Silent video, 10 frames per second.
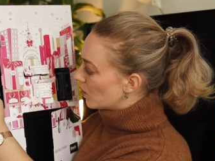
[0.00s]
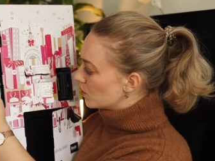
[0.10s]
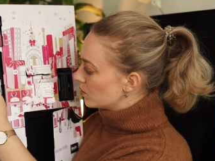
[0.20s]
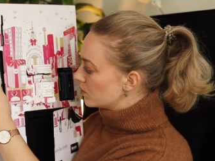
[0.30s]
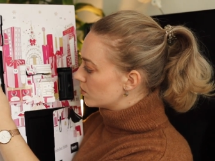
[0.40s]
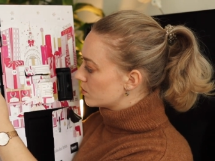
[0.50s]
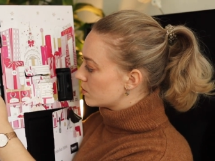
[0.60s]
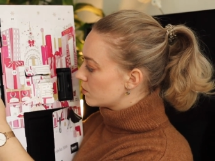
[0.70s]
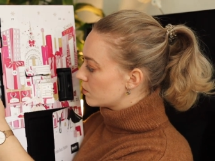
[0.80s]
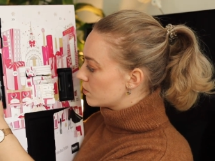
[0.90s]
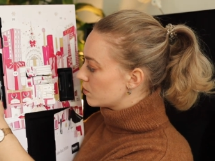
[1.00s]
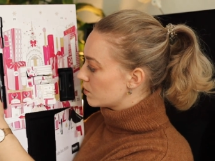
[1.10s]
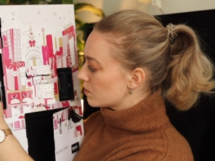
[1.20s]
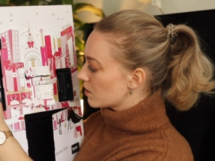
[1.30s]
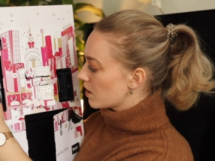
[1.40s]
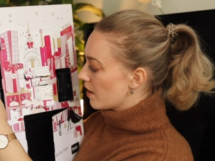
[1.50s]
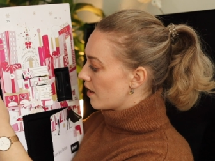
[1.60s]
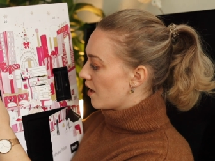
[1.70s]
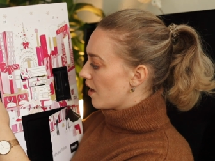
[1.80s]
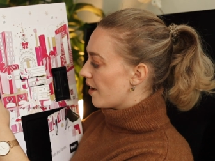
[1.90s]
Oh,
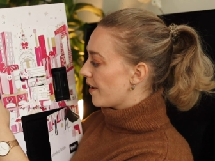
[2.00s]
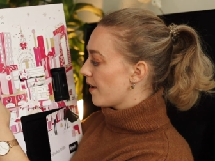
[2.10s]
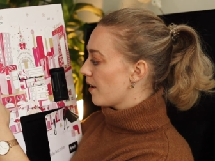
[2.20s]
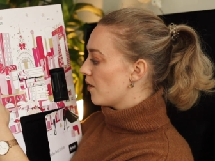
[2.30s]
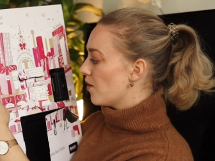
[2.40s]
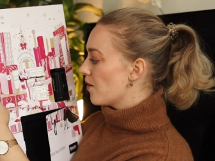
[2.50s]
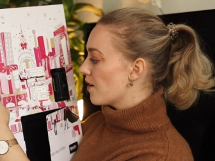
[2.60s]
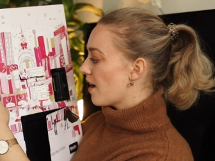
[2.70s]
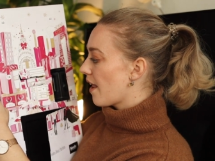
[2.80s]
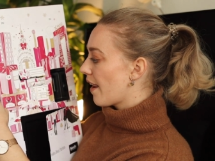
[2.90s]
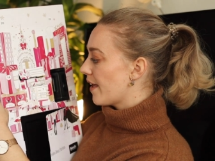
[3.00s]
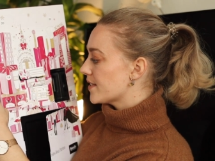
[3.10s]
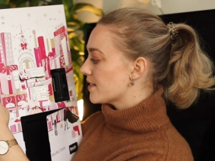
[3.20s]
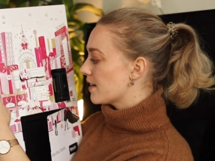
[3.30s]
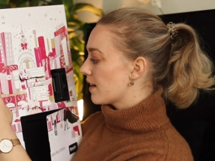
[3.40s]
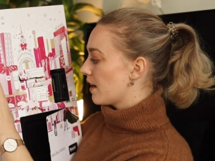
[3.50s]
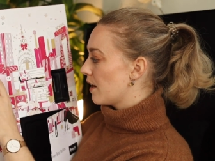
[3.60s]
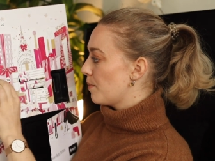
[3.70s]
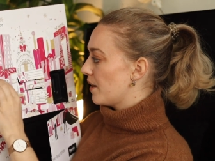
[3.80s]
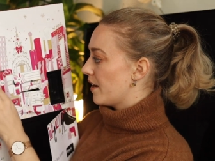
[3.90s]
a long lasting
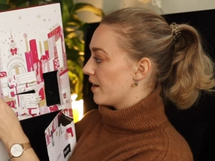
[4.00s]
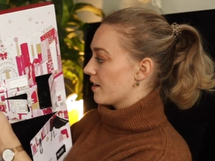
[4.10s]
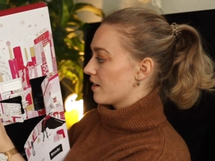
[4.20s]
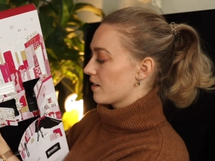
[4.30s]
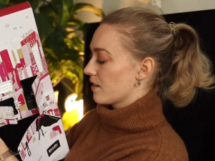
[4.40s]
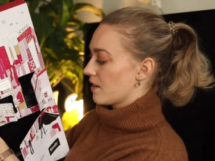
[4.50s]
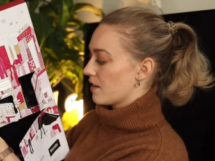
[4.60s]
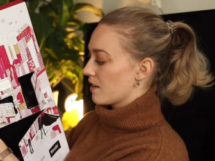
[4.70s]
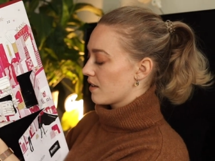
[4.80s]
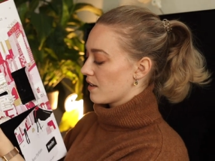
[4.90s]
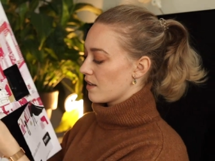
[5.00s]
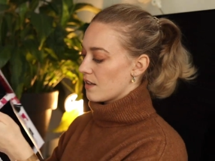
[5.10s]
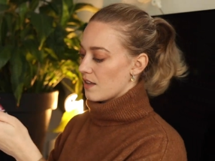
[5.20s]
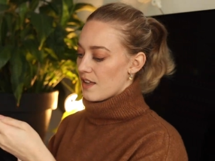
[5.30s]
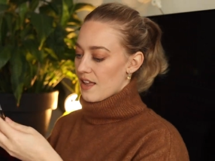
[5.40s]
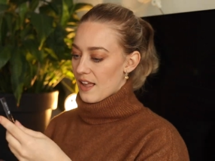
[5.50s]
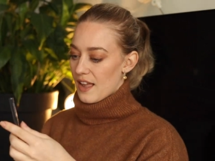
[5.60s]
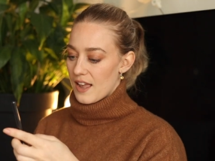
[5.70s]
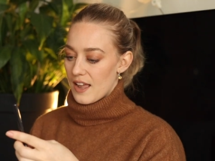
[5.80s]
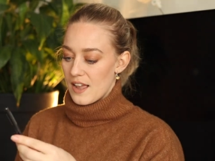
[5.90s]
lip liner.
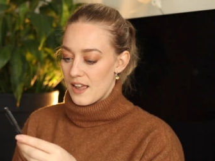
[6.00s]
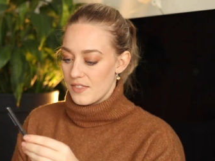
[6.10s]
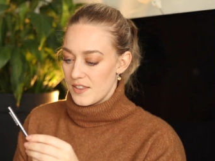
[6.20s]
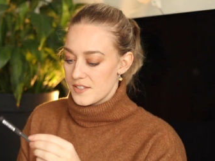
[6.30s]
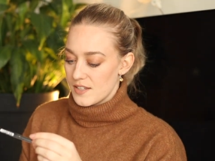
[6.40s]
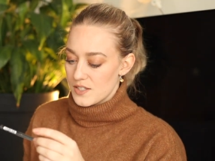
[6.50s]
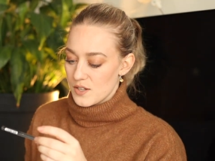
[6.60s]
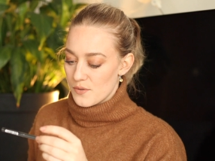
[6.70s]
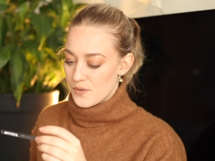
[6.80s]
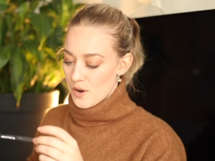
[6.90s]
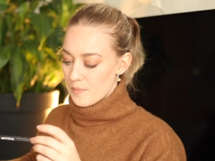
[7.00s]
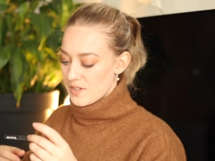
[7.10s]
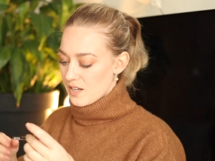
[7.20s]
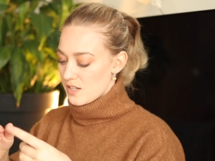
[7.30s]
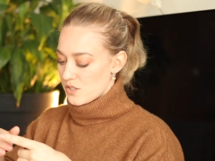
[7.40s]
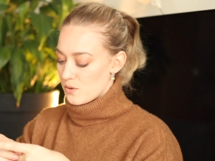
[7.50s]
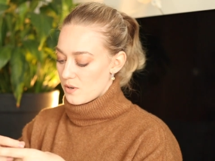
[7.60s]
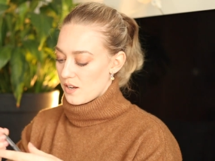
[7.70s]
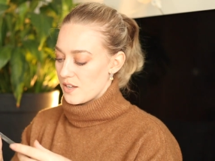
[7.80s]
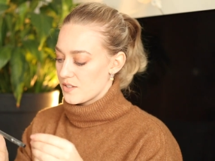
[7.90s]
And this is from the
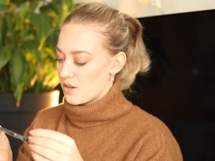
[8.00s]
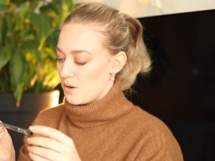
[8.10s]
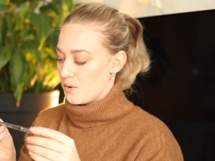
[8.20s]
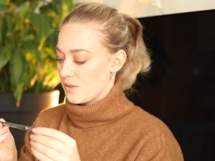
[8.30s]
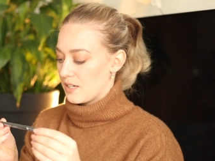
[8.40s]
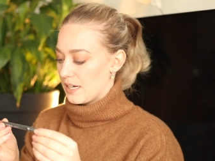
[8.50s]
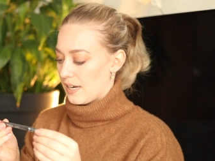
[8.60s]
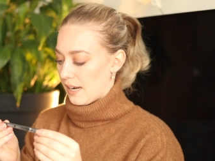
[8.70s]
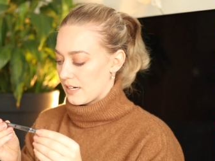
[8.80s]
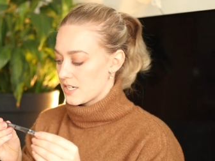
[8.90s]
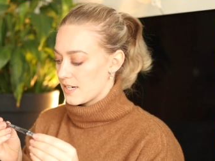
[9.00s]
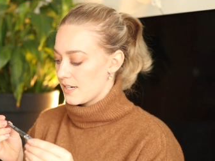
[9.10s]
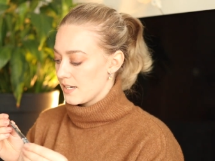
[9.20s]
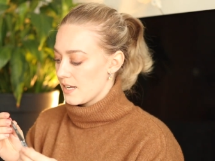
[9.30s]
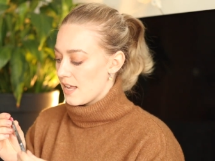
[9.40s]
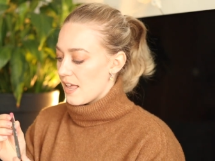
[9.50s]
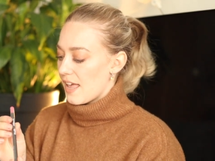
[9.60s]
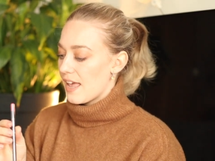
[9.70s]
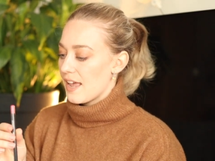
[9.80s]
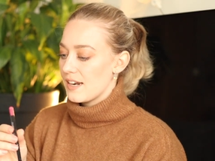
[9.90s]
Douglas Own collection.
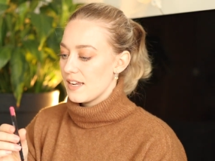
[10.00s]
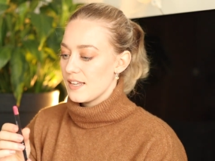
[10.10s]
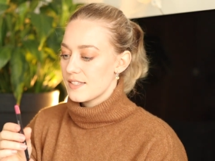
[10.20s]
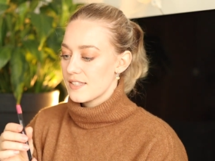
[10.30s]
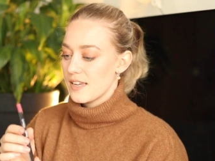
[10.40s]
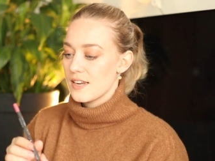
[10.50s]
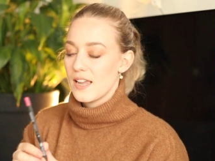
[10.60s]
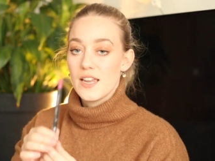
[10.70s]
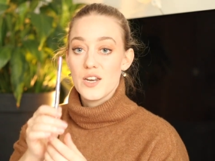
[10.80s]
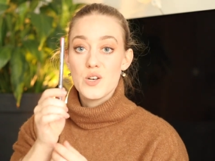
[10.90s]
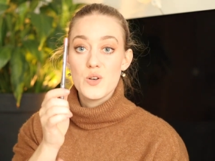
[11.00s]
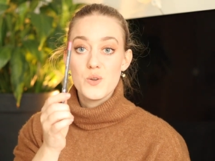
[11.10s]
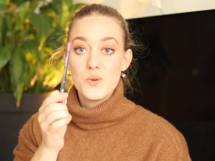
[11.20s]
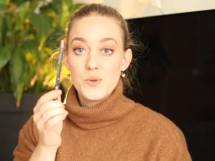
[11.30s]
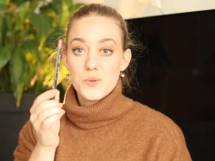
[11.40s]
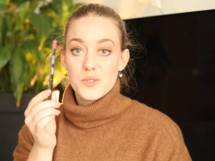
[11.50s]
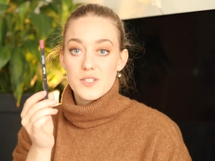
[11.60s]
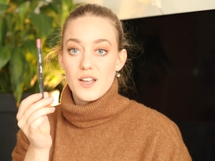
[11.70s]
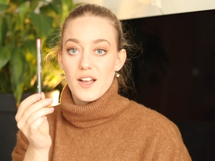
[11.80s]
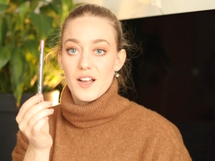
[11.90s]
And it's in a nude
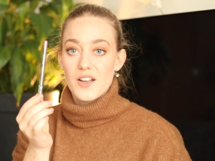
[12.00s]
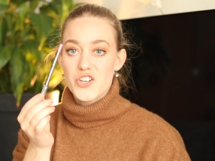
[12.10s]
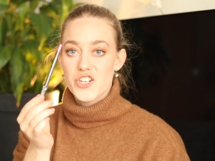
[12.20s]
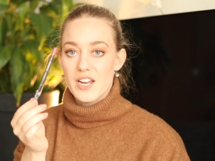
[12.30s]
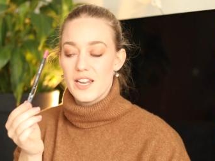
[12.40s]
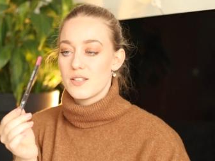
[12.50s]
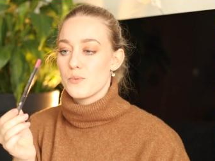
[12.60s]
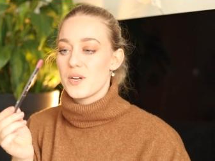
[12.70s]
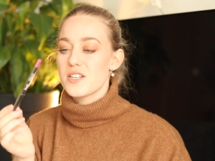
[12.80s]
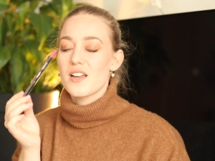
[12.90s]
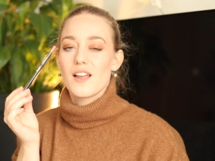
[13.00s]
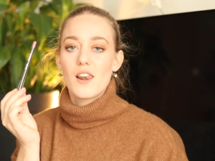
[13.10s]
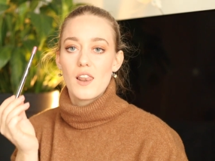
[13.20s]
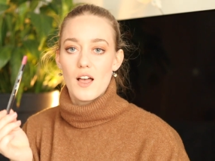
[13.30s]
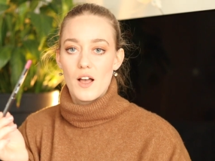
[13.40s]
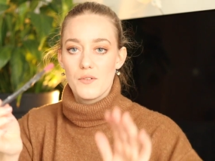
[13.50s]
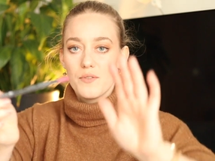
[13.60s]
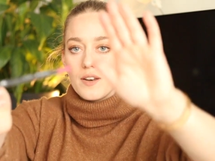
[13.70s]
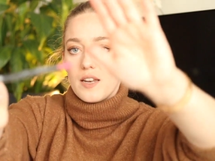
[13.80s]
uh, shade, which I love.